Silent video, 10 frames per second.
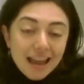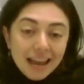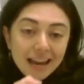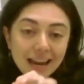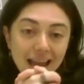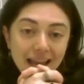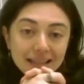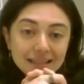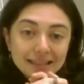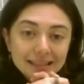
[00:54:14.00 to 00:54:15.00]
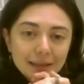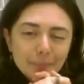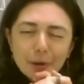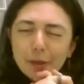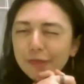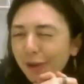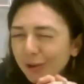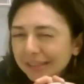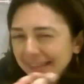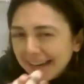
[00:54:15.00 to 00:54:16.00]
It ends December
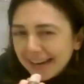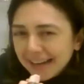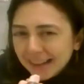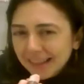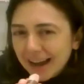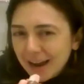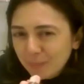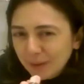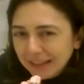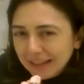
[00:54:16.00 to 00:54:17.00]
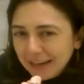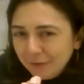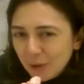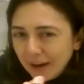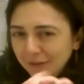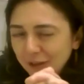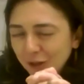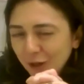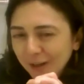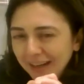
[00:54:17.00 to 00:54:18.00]
13th, I believe. You have to
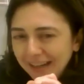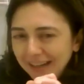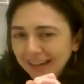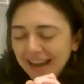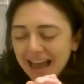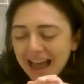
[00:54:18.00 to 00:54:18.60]
turn it in.